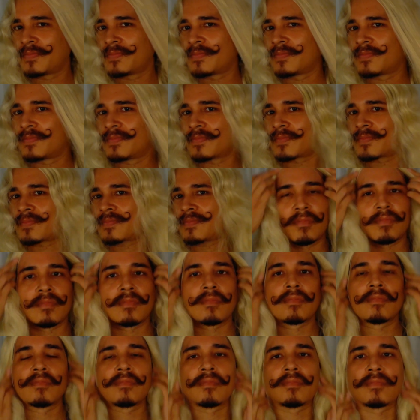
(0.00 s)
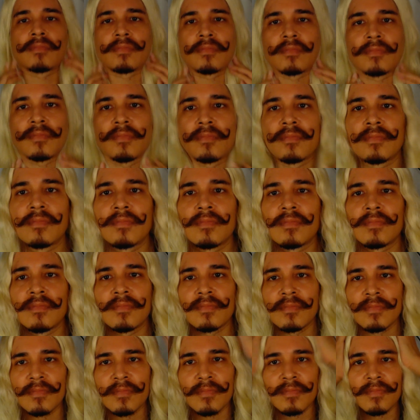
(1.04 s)

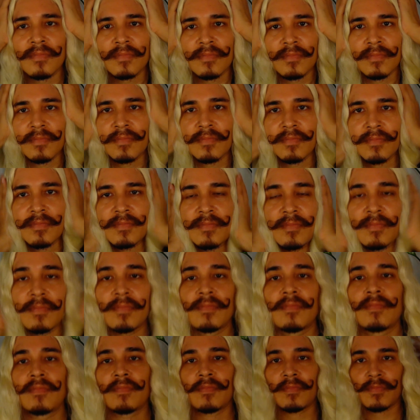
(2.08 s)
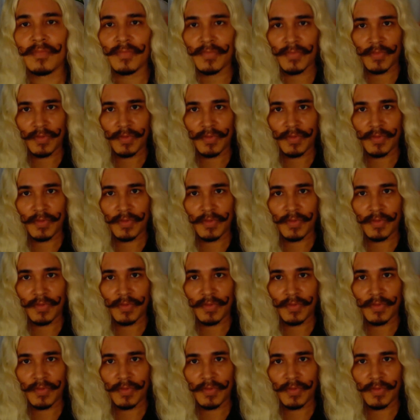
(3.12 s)
(silence)